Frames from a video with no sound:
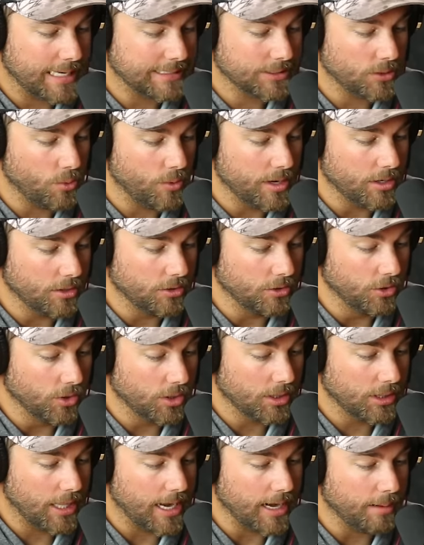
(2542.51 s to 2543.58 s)
that's going to
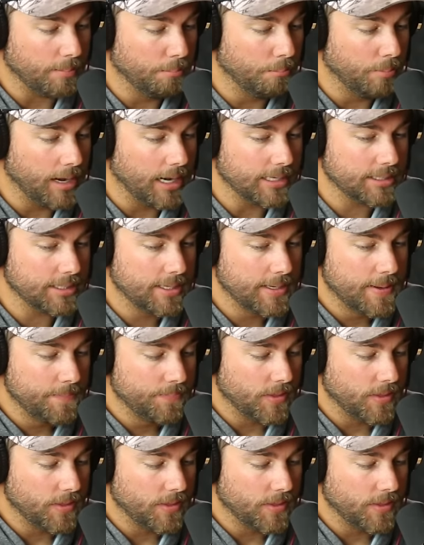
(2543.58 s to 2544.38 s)
look like, but